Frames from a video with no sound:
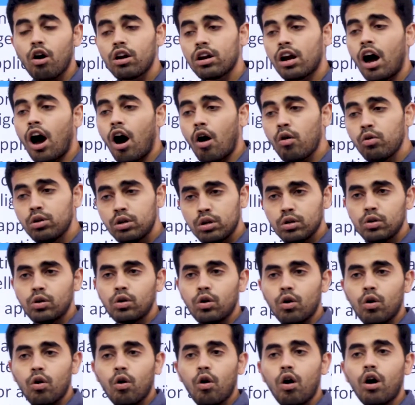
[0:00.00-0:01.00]
on how to
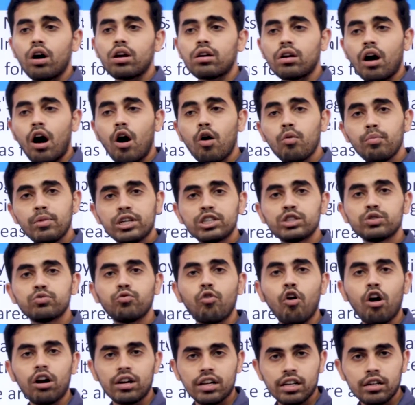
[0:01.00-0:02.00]
grow, or how much
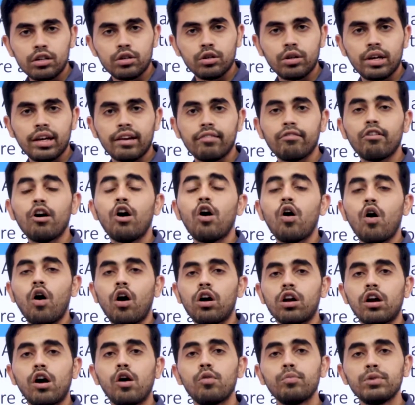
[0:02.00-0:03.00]
water to give,
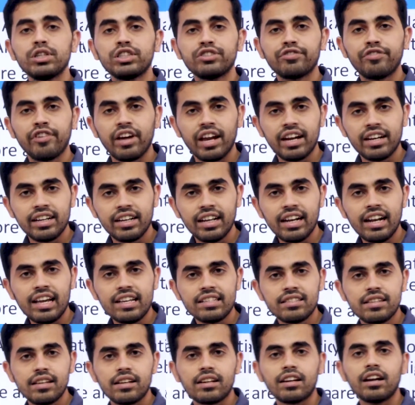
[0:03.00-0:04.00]
or how much
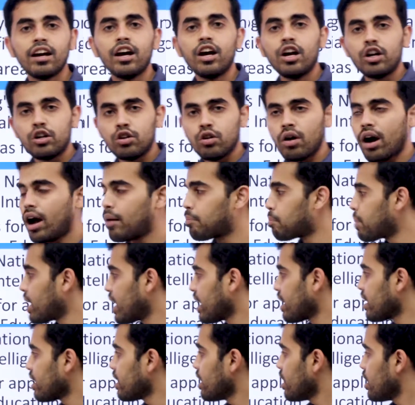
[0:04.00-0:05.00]
fertilizer to
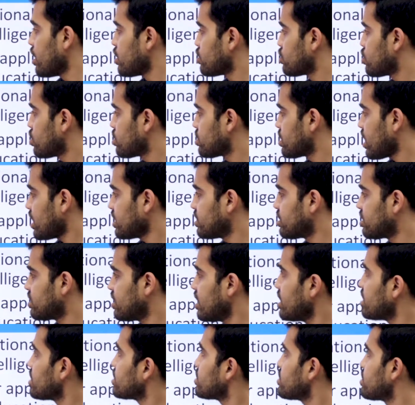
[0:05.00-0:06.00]
apply. So such
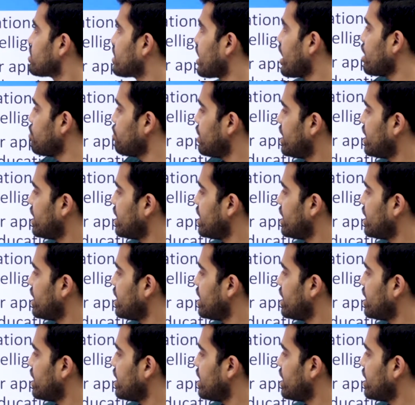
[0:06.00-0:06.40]
things can